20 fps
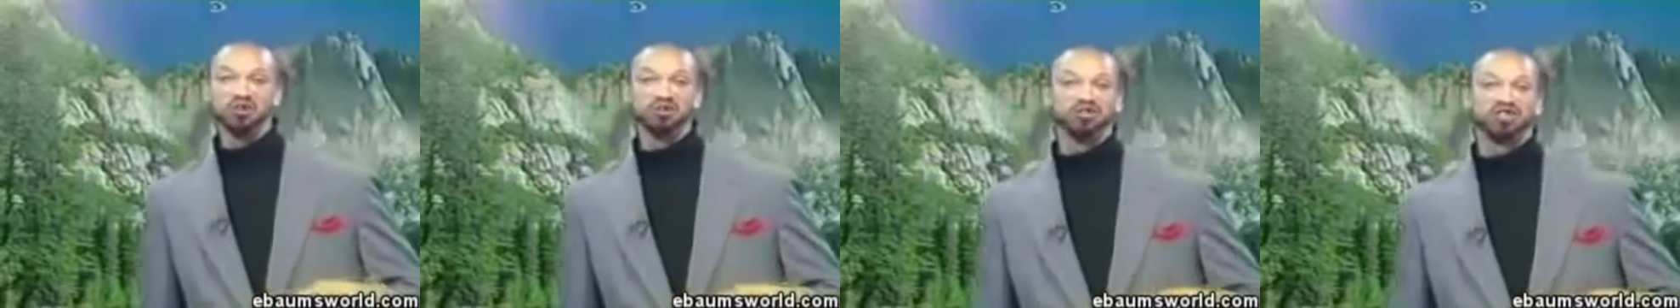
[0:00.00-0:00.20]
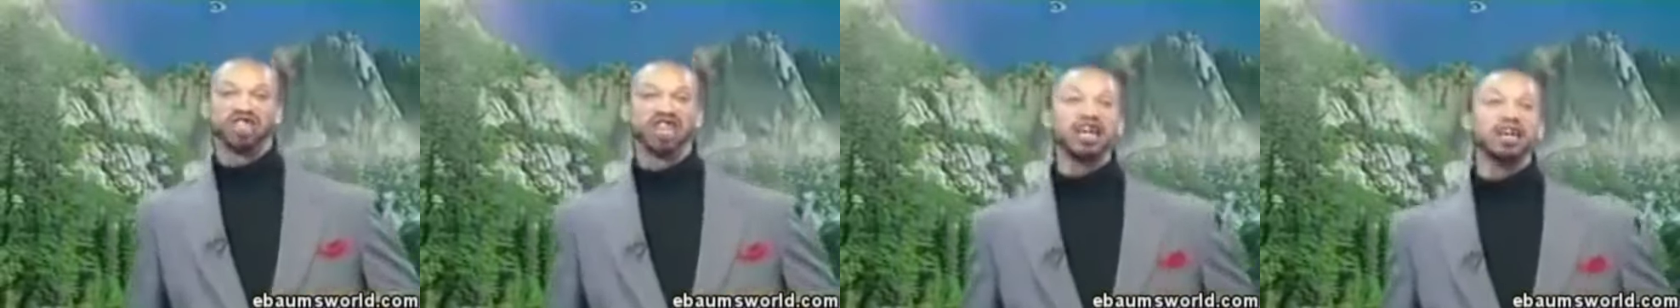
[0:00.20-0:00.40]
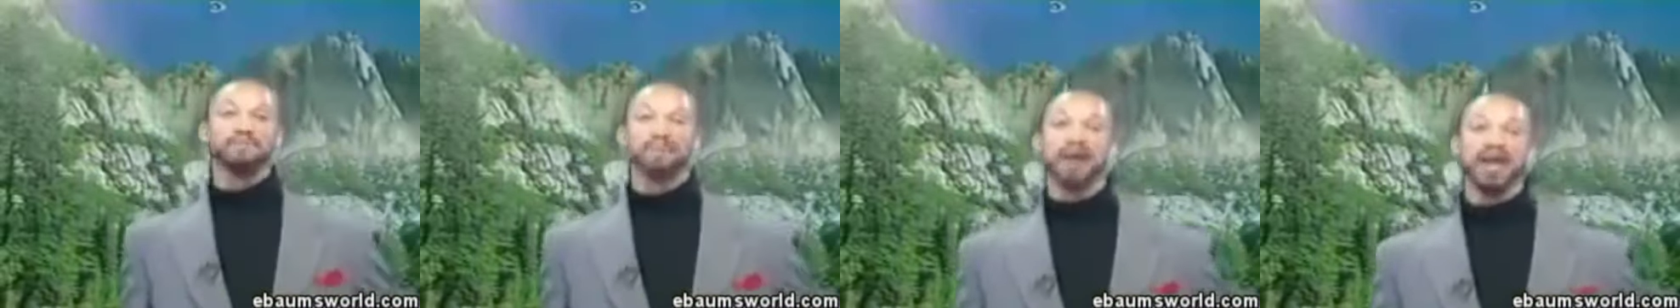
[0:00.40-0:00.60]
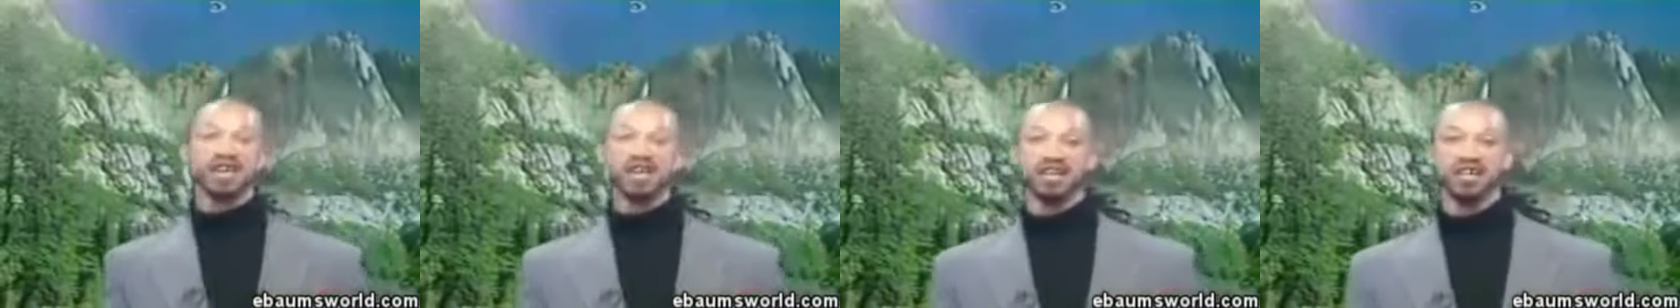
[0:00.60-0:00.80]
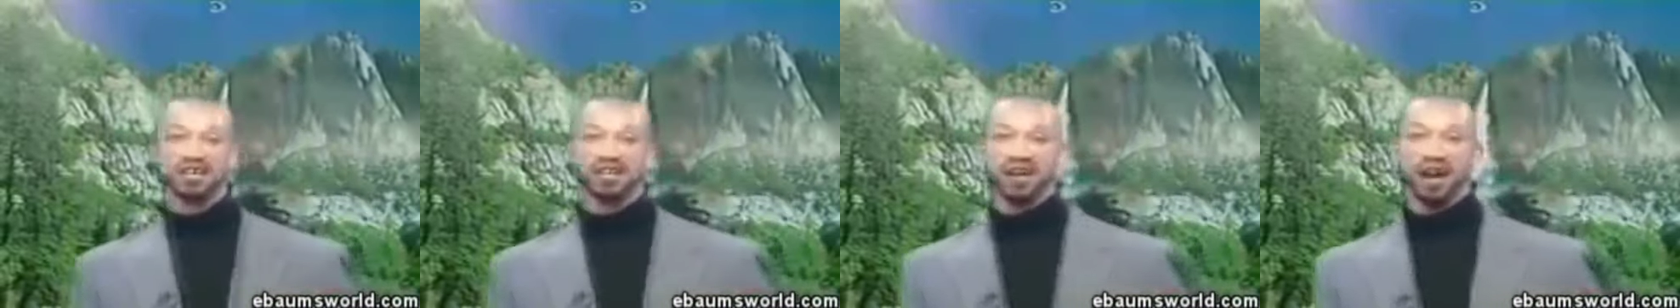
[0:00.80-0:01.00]
You see
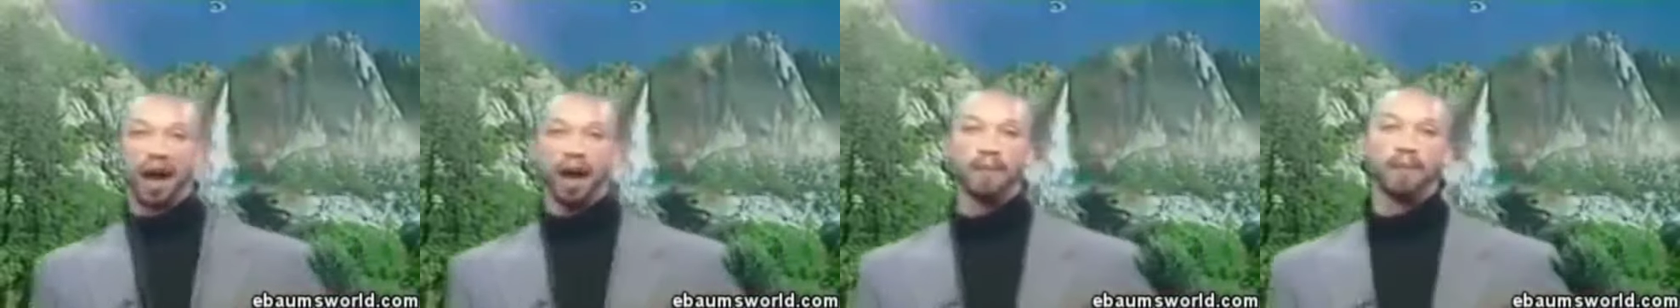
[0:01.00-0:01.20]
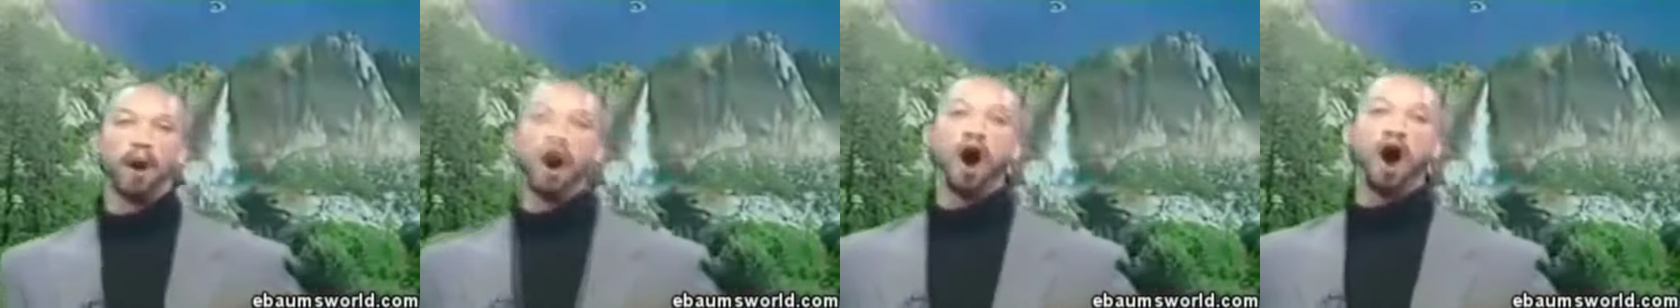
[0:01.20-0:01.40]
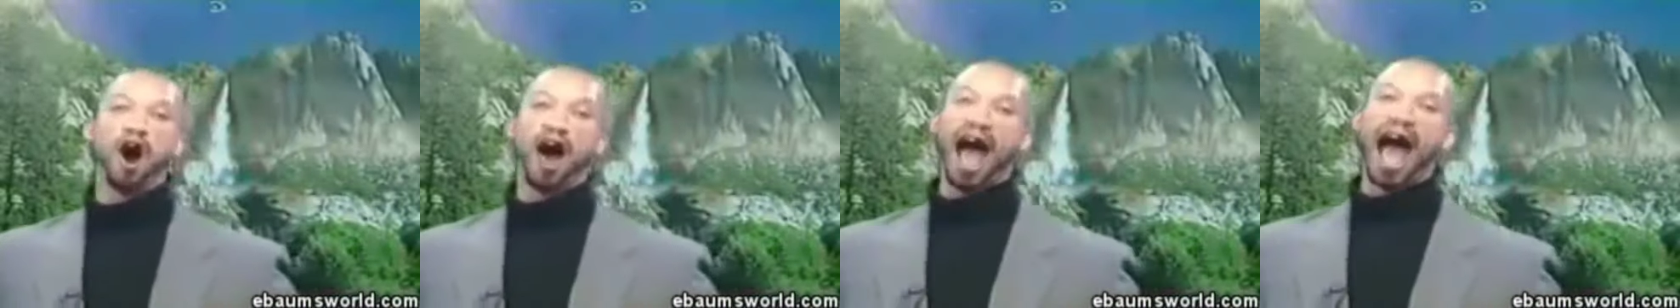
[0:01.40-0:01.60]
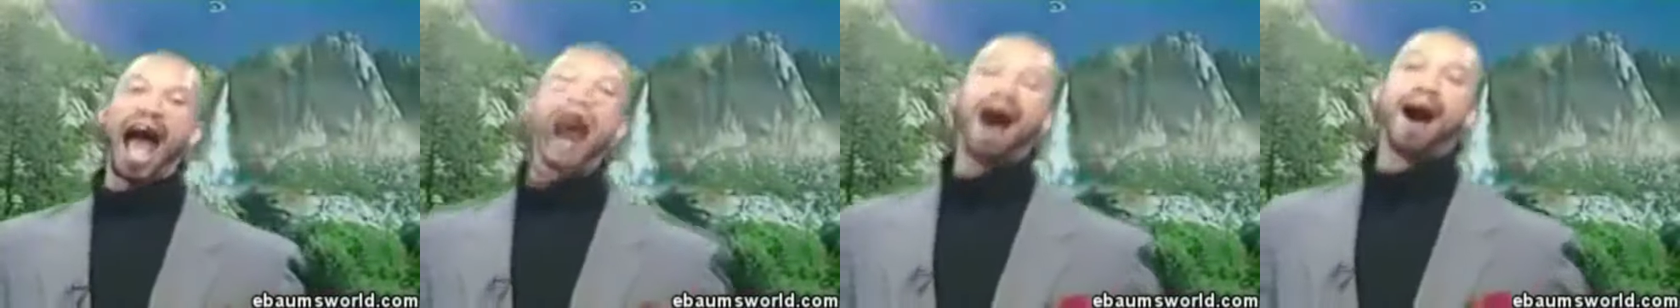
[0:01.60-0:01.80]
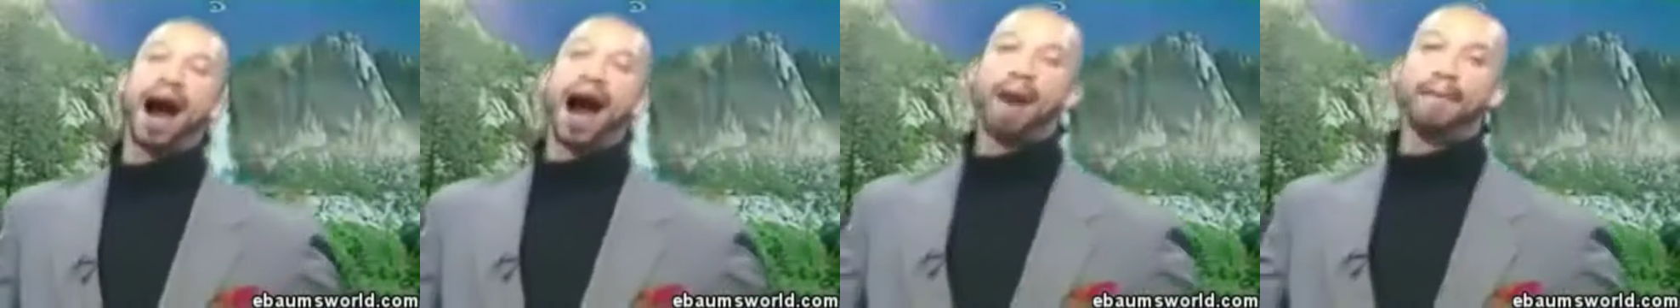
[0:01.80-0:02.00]
me? I'm all,
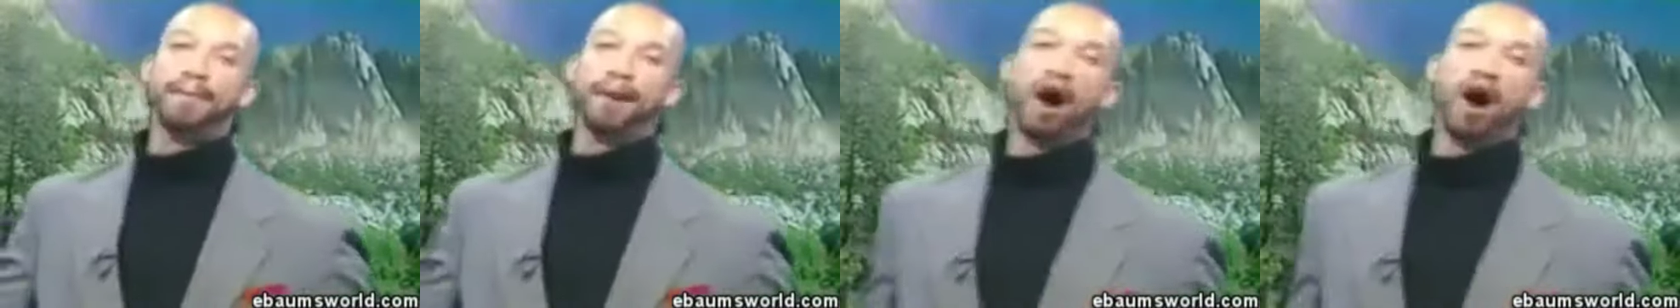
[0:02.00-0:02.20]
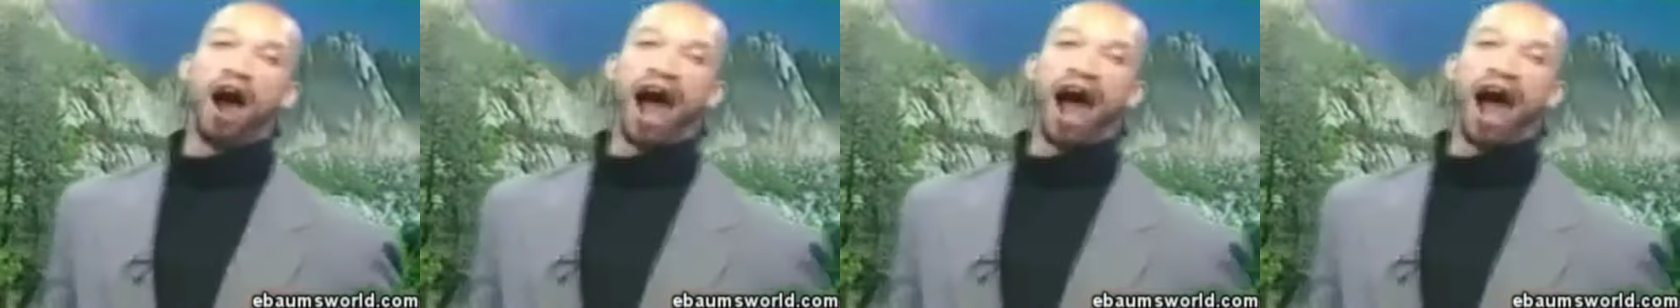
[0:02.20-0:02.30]
I,